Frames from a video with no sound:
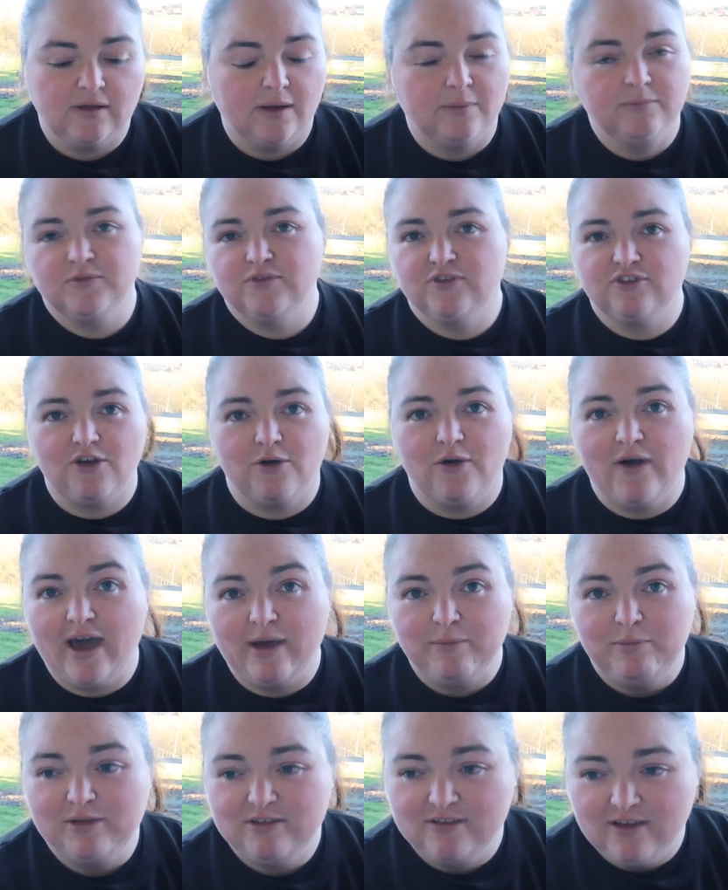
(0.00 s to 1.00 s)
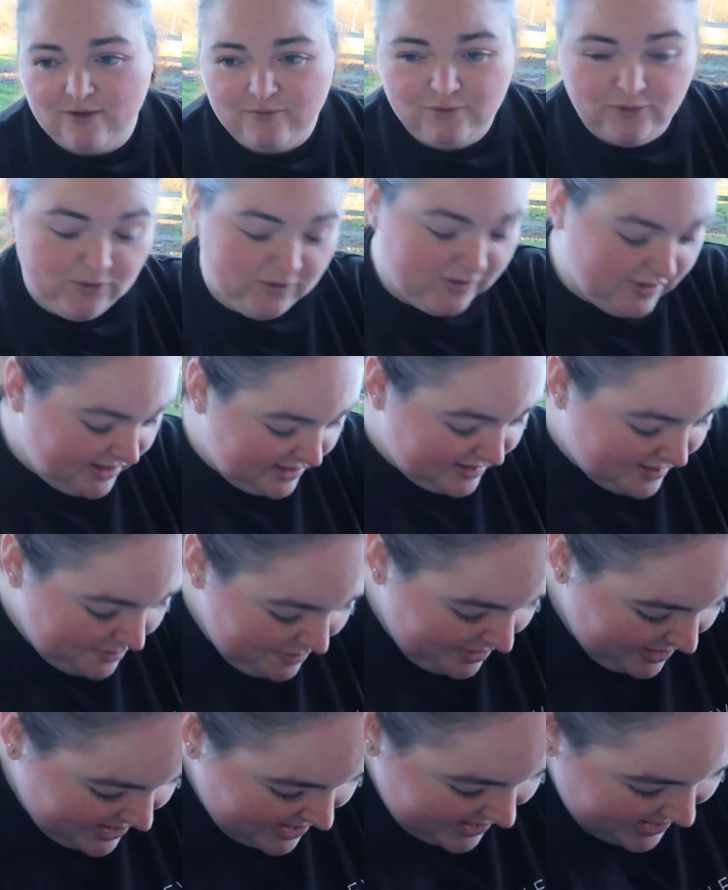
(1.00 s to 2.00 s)
I'm so happy to have all these
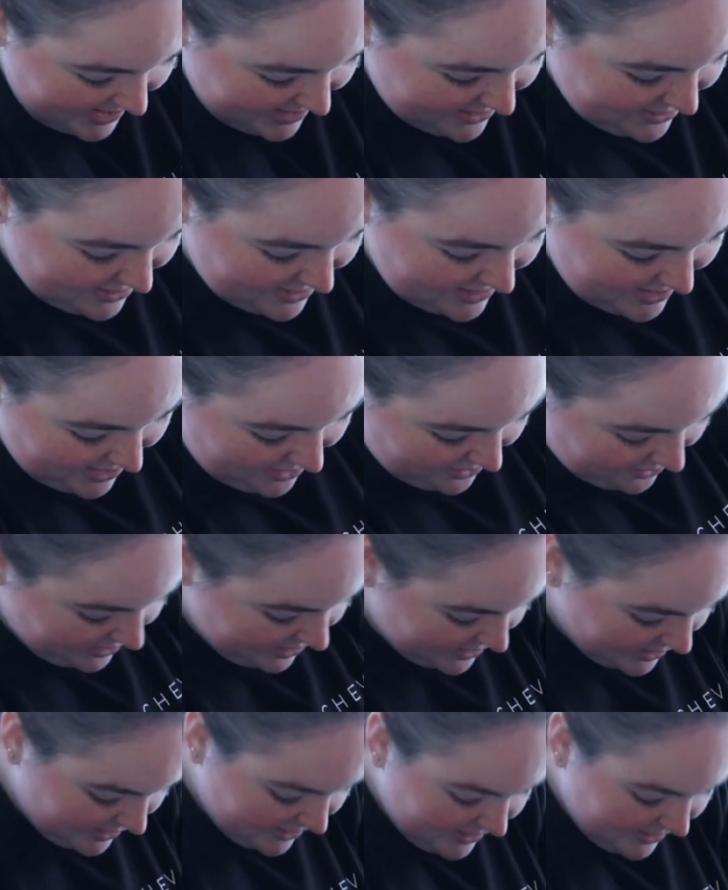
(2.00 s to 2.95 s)
in my collection now.